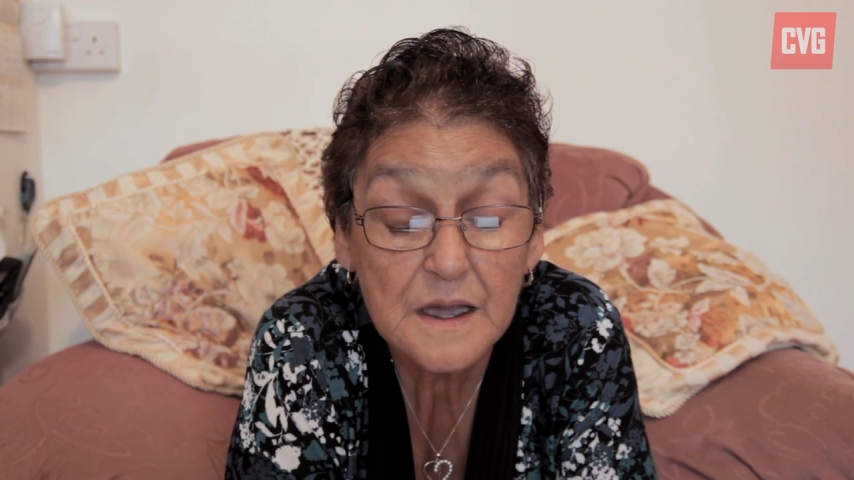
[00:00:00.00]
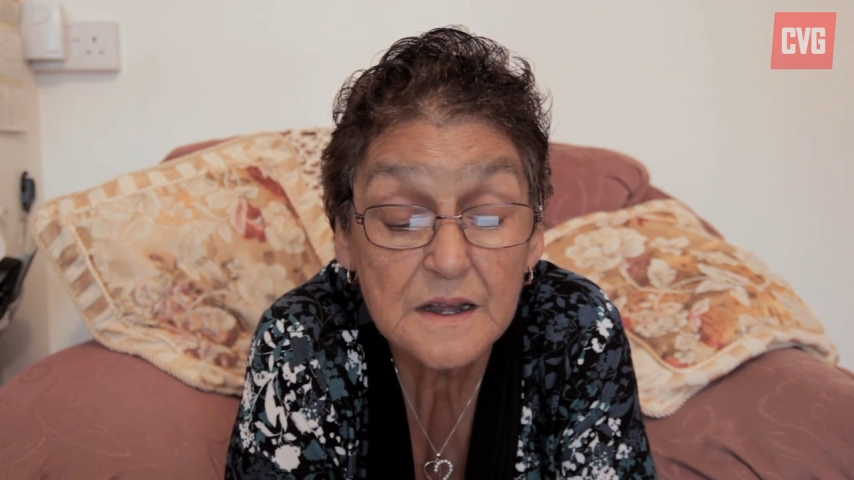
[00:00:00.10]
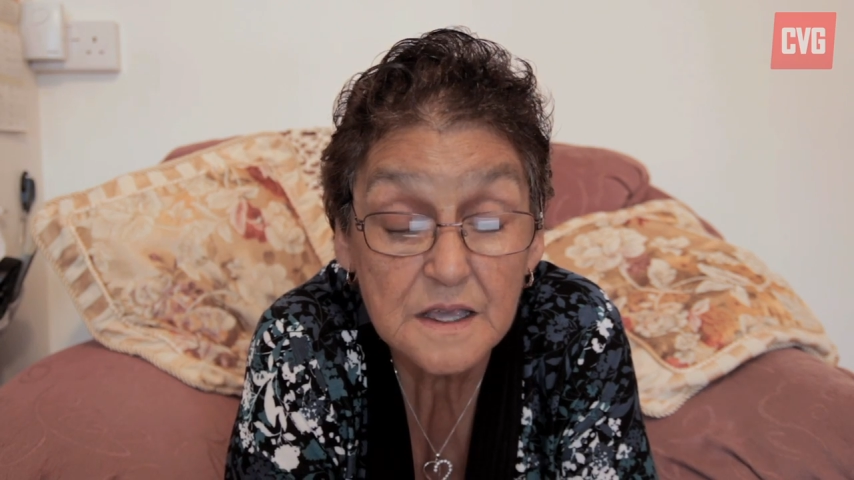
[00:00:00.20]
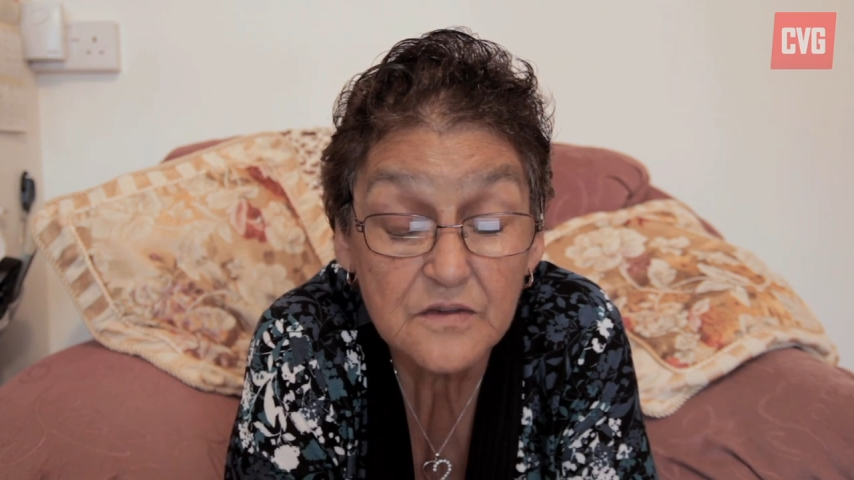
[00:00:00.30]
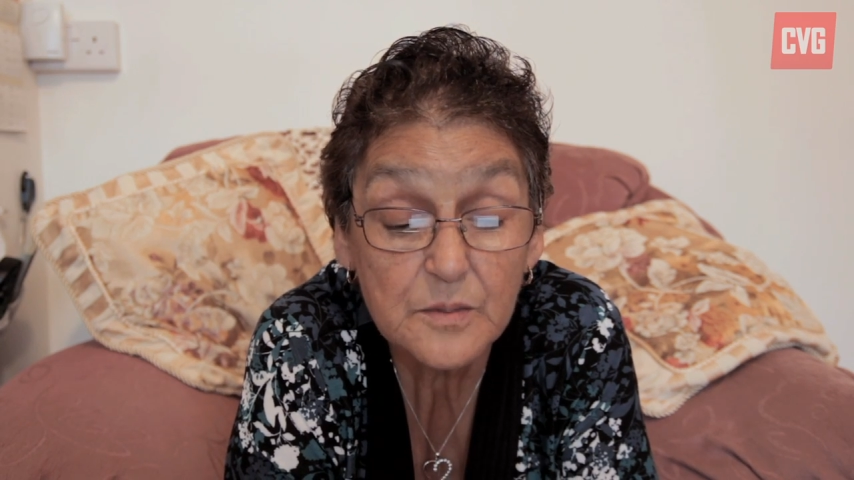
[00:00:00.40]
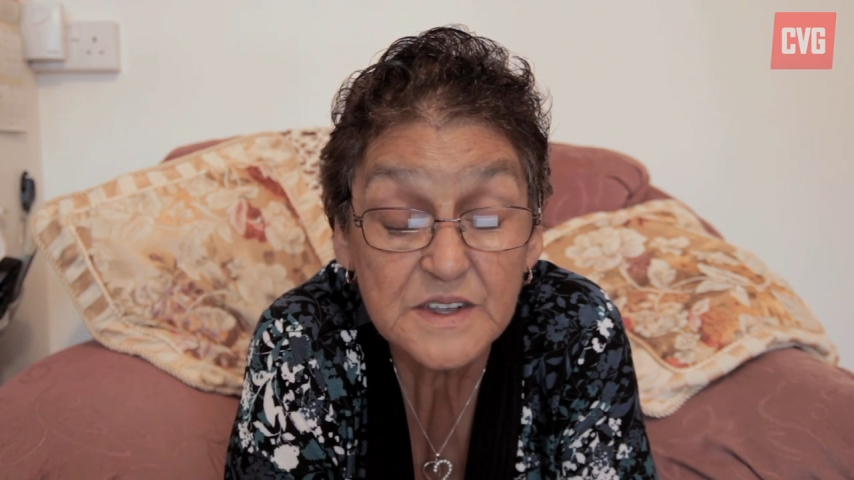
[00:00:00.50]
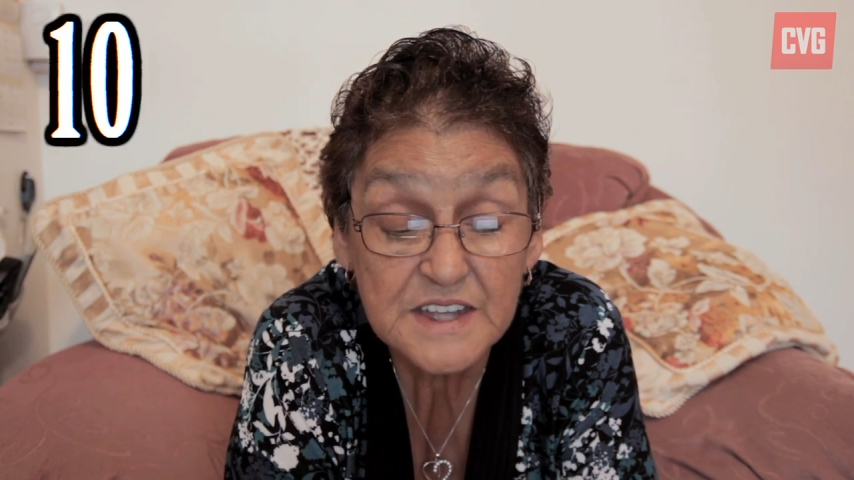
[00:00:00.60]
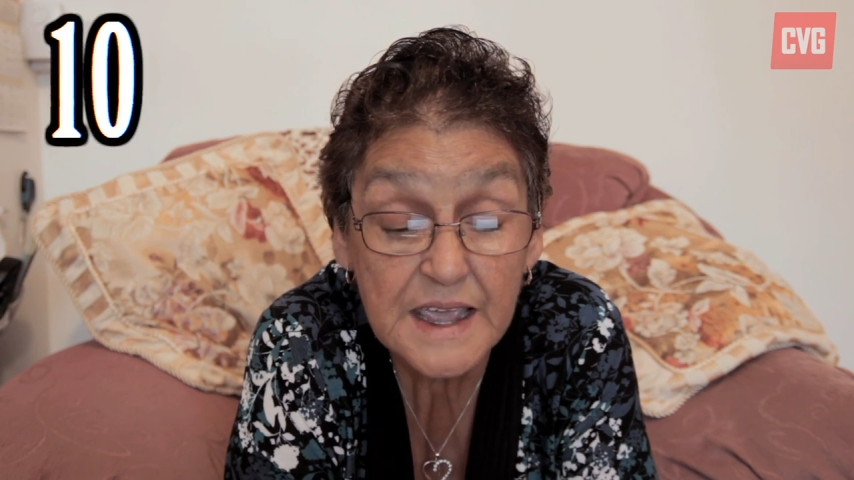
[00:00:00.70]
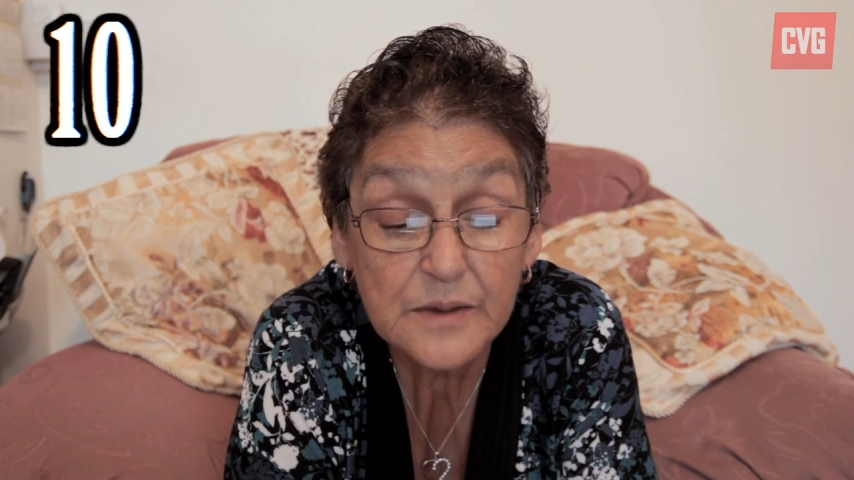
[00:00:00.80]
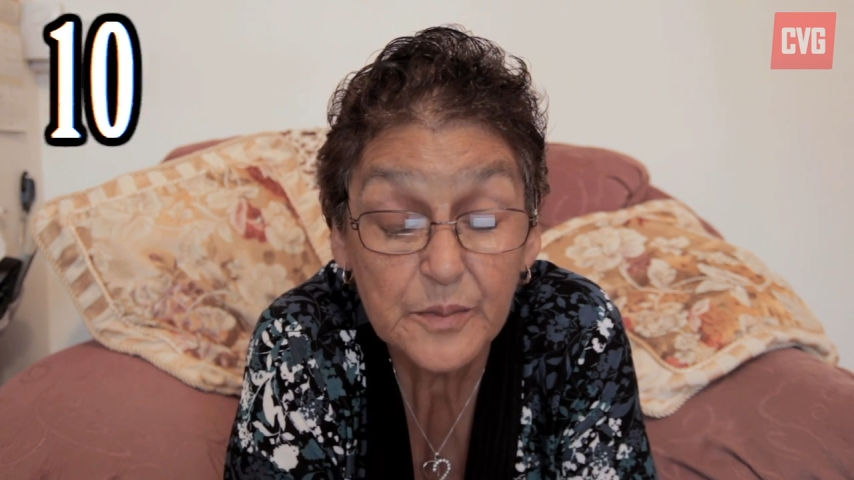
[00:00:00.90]
I'd give him a
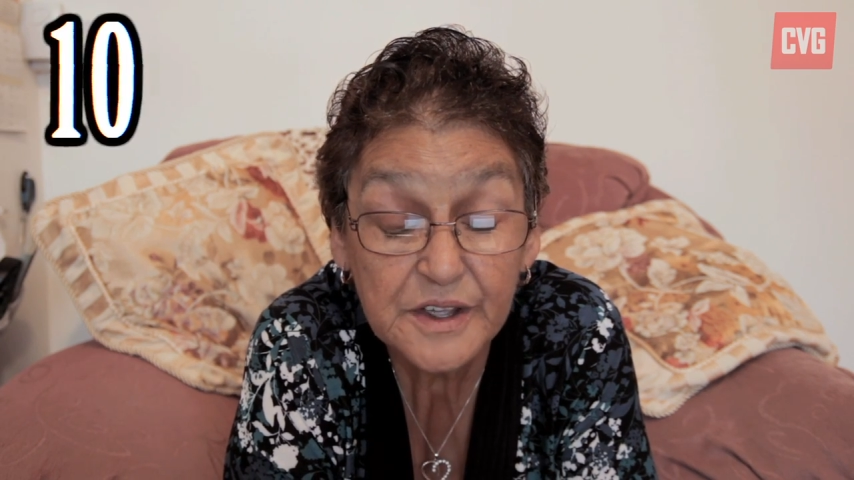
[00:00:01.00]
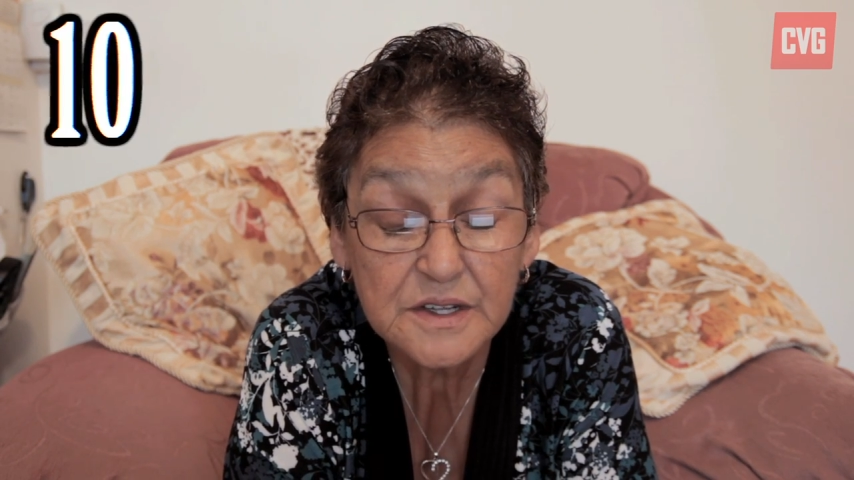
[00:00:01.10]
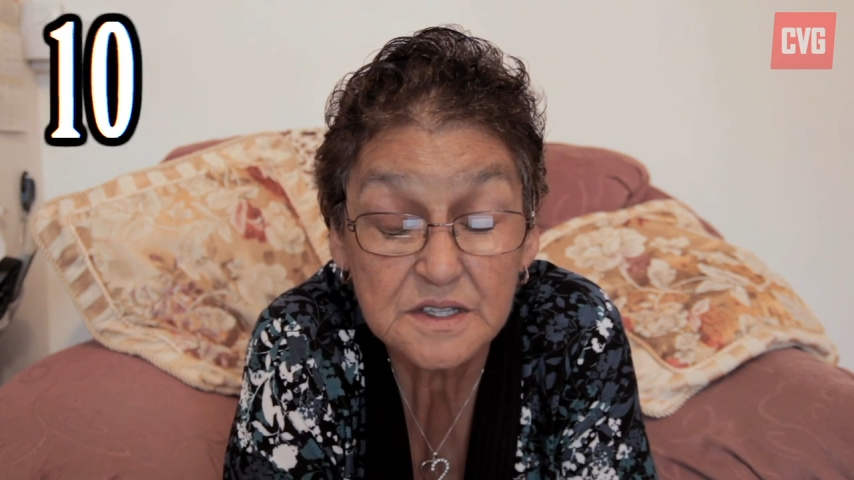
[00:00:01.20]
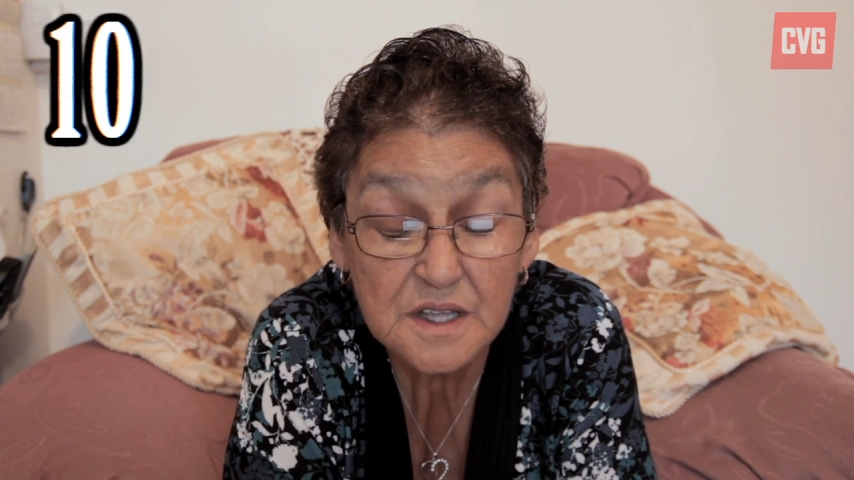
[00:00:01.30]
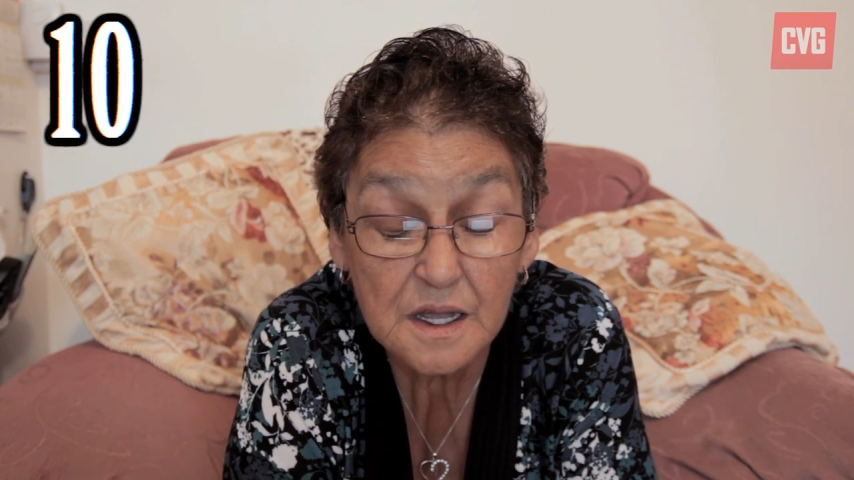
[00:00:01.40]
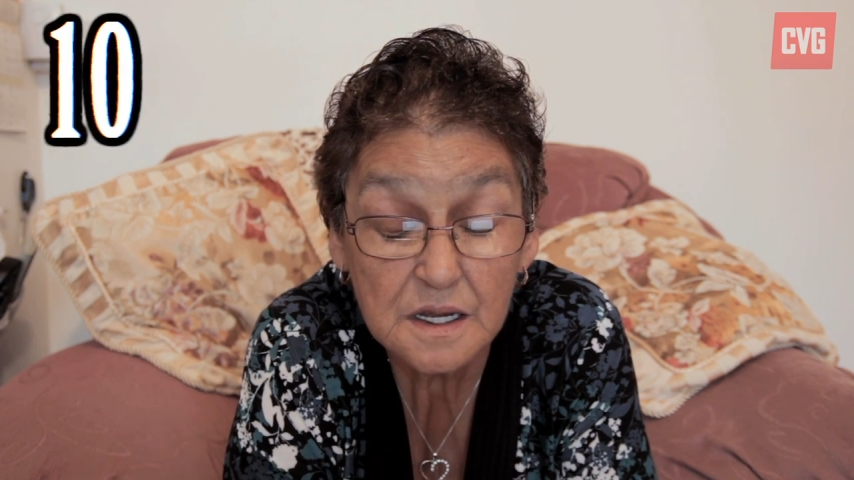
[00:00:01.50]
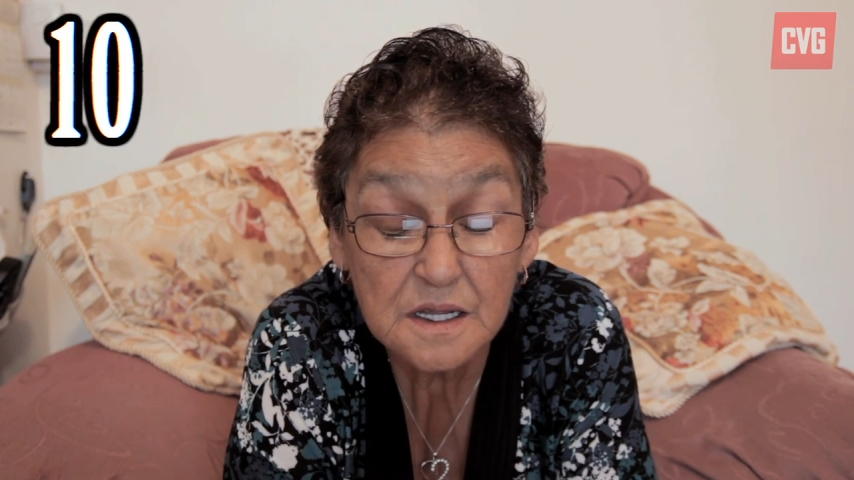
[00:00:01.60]
ten, because that